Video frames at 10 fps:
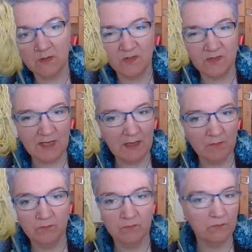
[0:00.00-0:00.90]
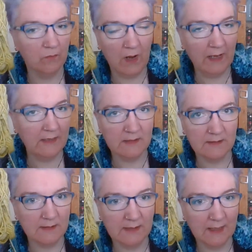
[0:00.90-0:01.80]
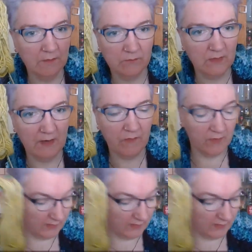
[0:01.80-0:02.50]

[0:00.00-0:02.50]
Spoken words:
everything, content, fibre content, which